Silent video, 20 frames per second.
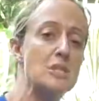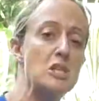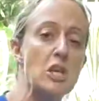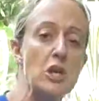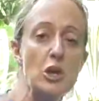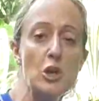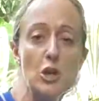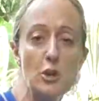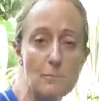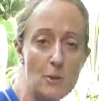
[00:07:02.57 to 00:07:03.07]

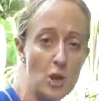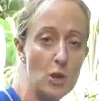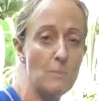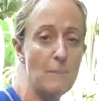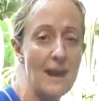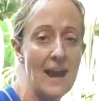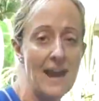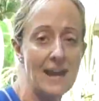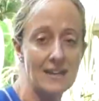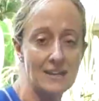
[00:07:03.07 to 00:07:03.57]
turbo
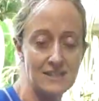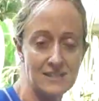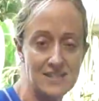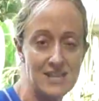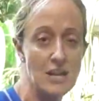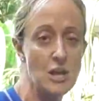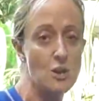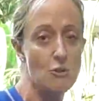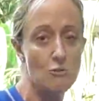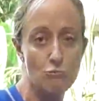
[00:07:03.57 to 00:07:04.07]

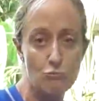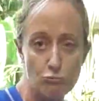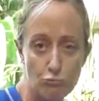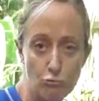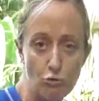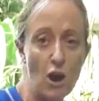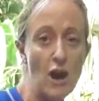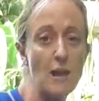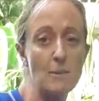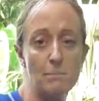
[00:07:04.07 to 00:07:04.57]
paddles
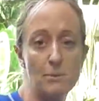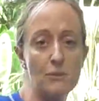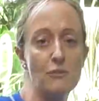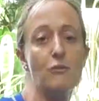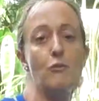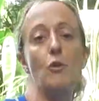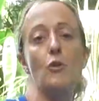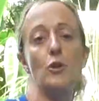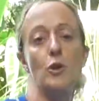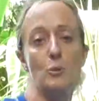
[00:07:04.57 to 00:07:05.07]
right
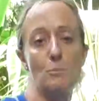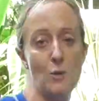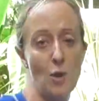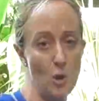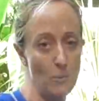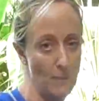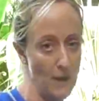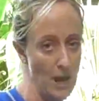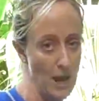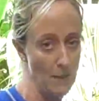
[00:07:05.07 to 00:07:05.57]
before you
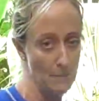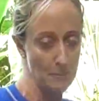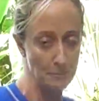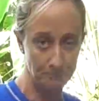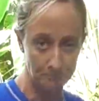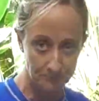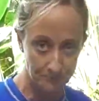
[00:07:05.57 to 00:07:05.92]
pop up,